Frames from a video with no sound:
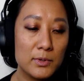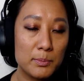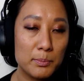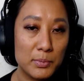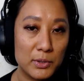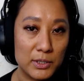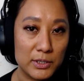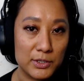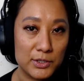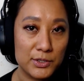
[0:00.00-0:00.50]

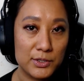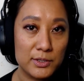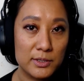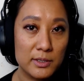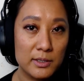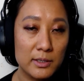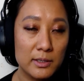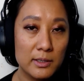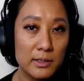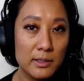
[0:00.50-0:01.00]
push.
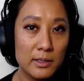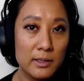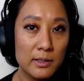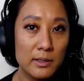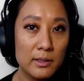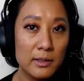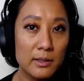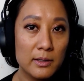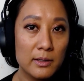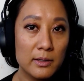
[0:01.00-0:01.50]

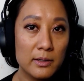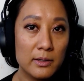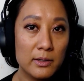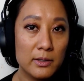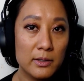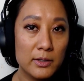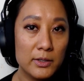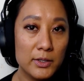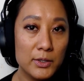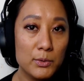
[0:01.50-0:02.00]

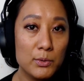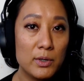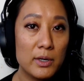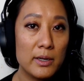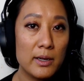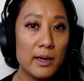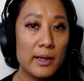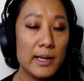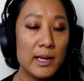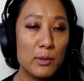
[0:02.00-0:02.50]
You are
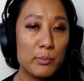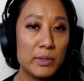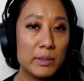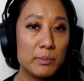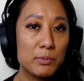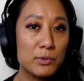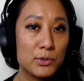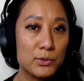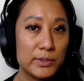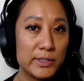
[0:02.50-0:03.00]
not how
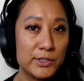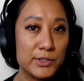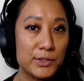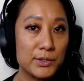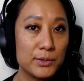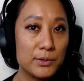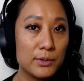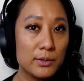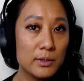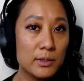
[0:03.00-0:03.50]
people treat
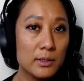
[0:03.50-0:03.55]
you.